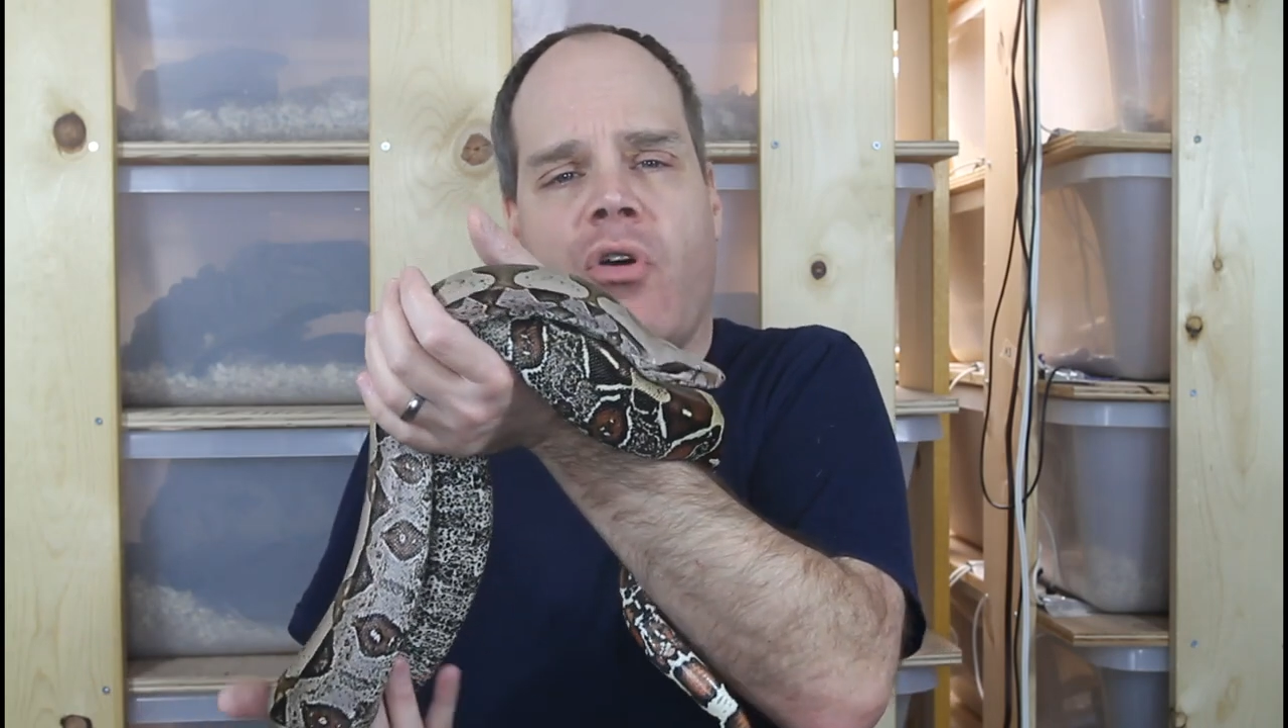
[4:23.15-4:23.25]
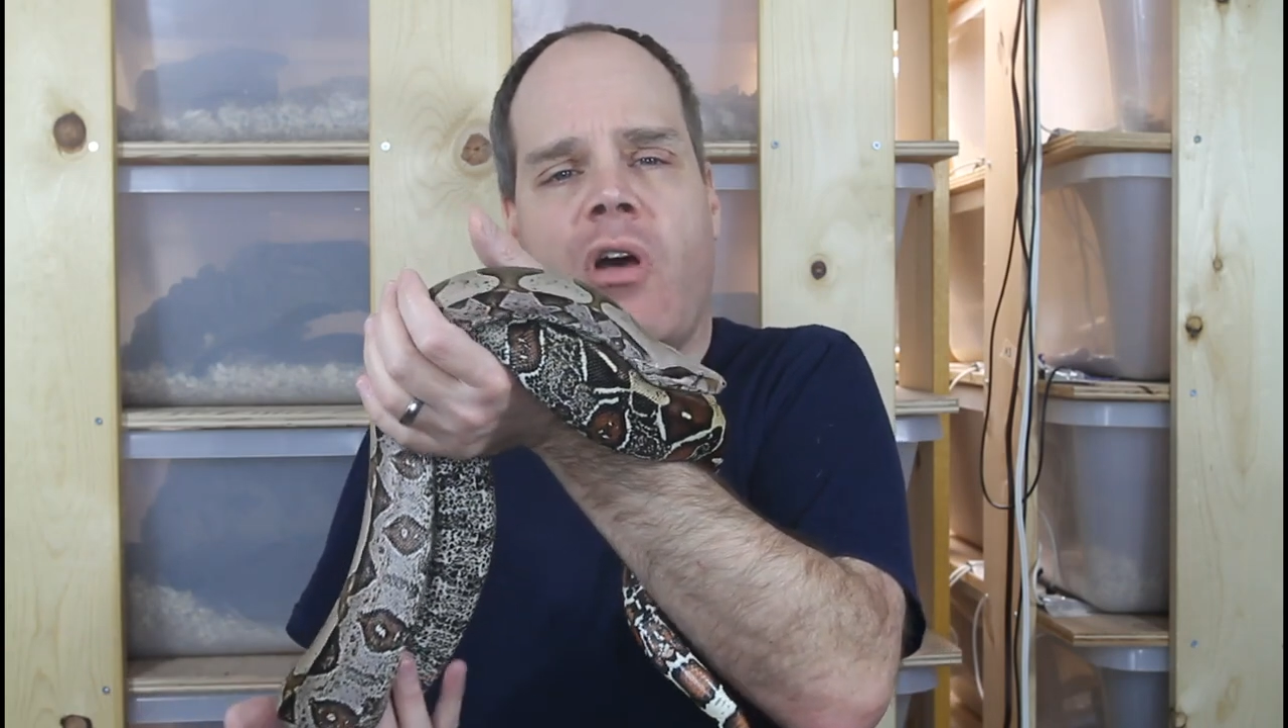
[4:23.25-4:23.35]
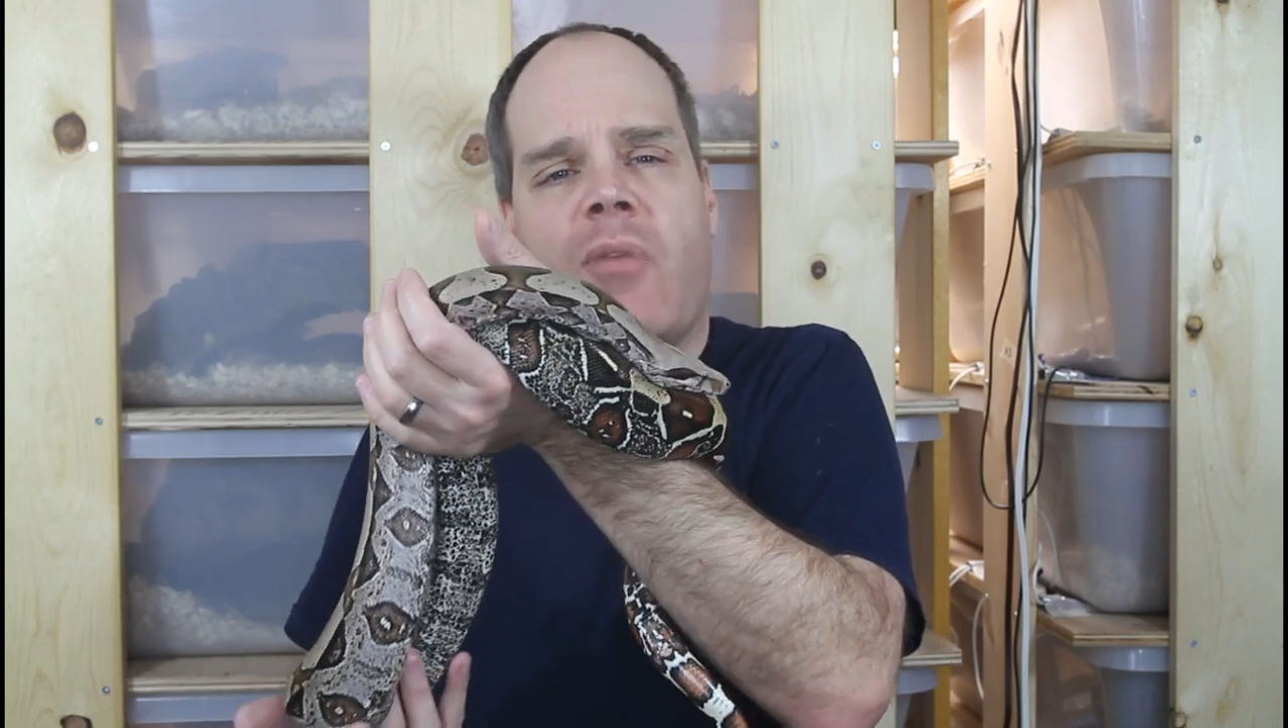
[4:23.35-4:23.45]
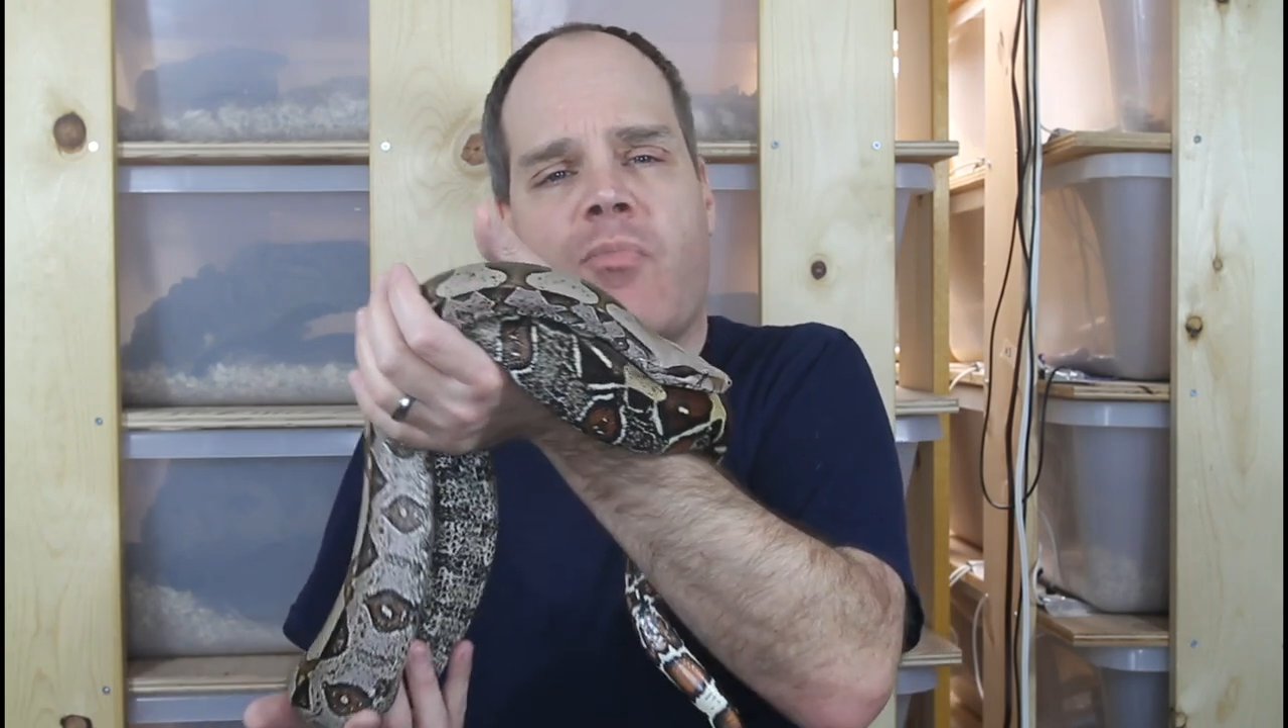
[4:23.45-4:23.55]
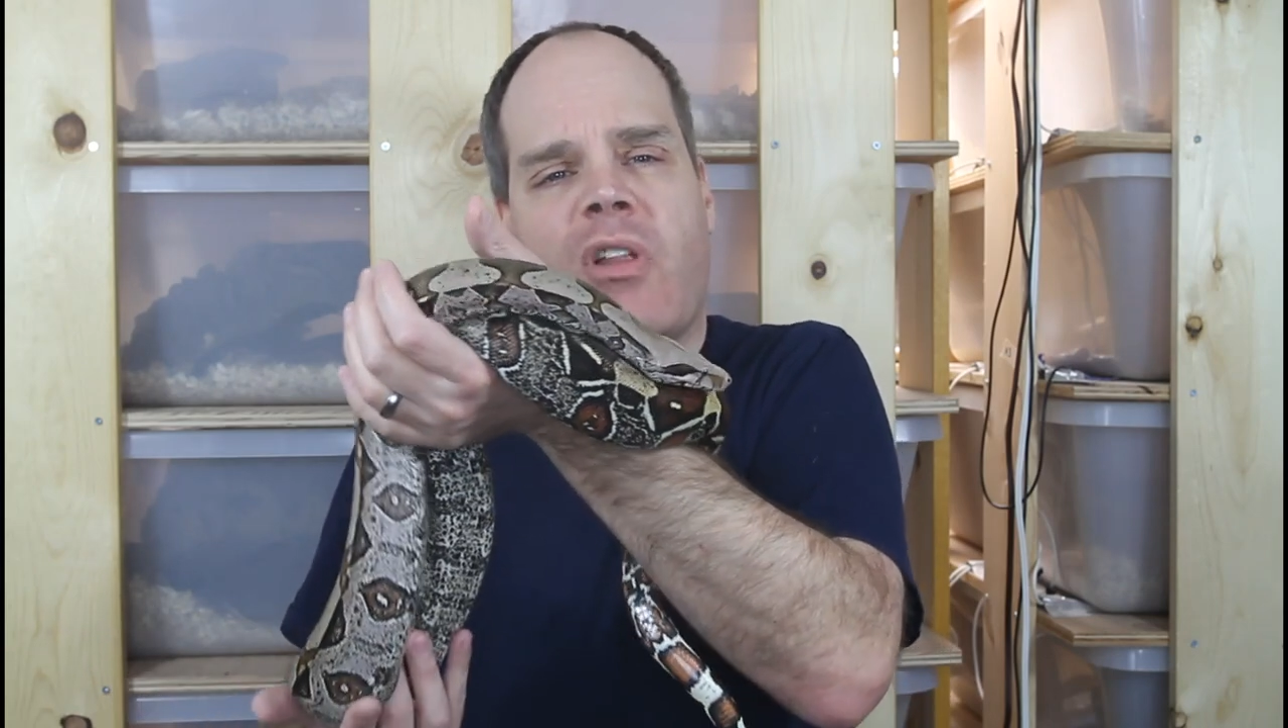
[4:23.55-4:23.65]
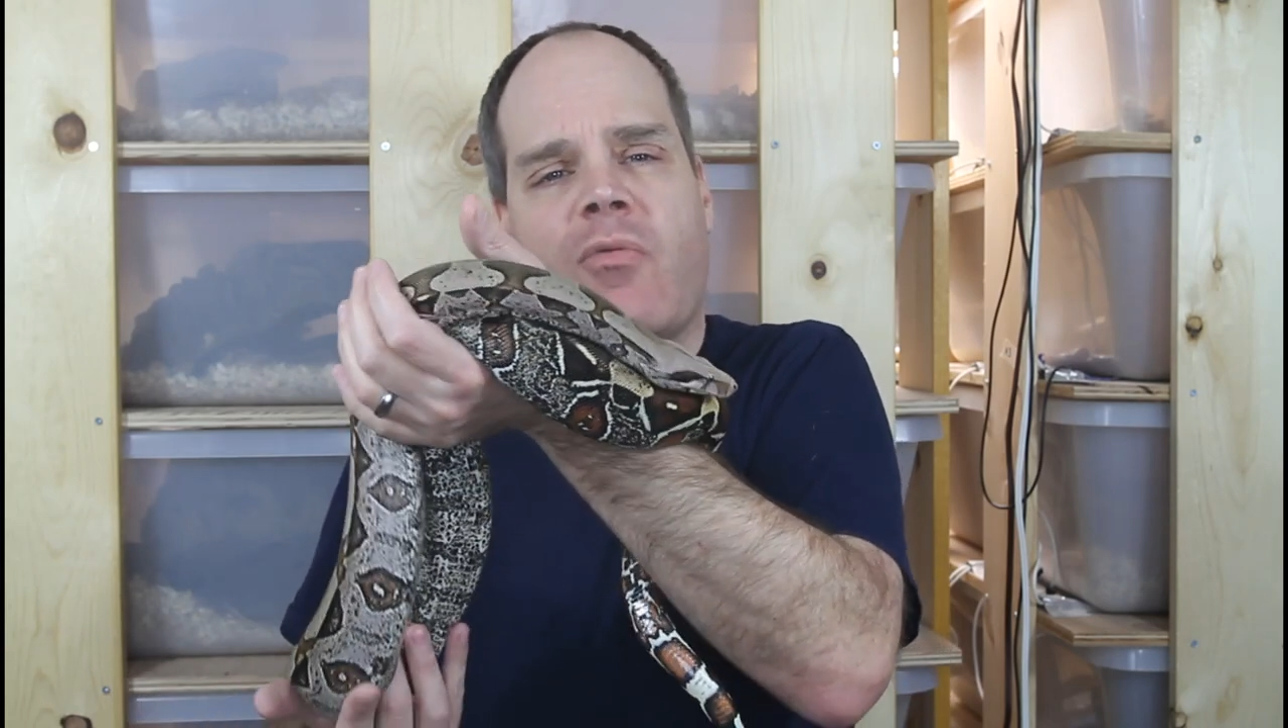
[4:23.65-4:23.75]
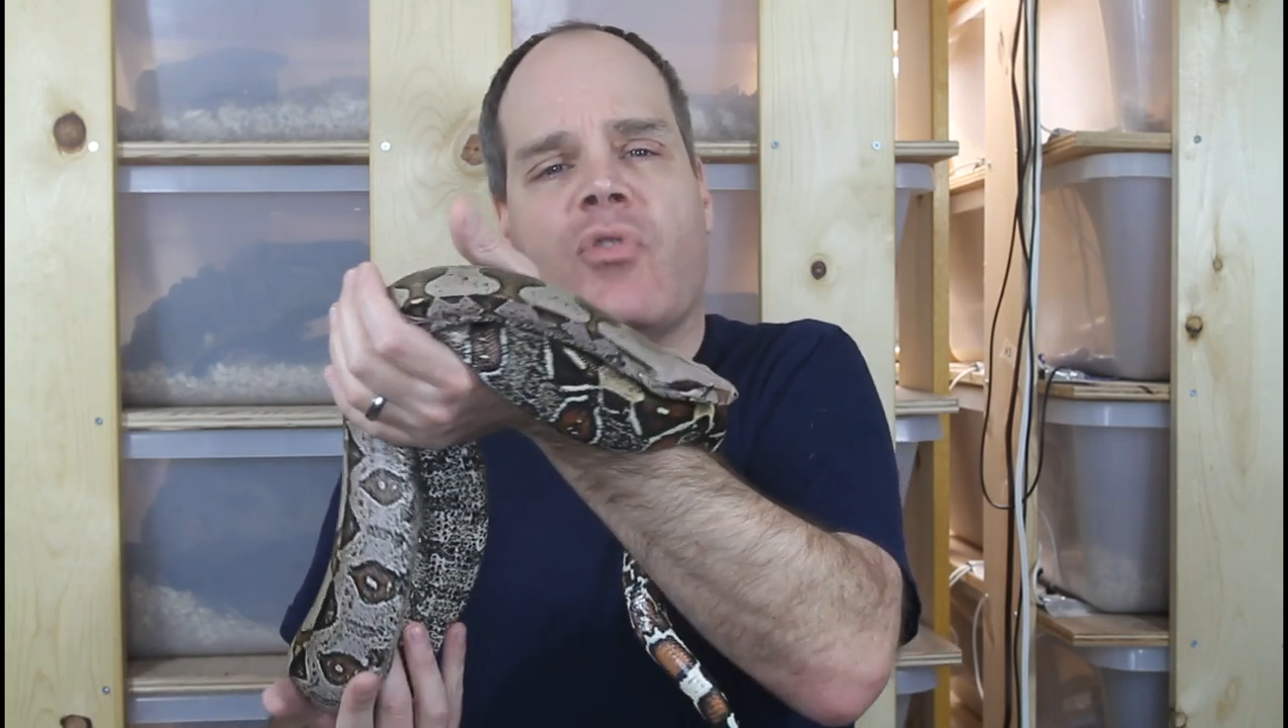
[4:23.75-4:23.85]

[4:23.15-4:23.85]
I believe it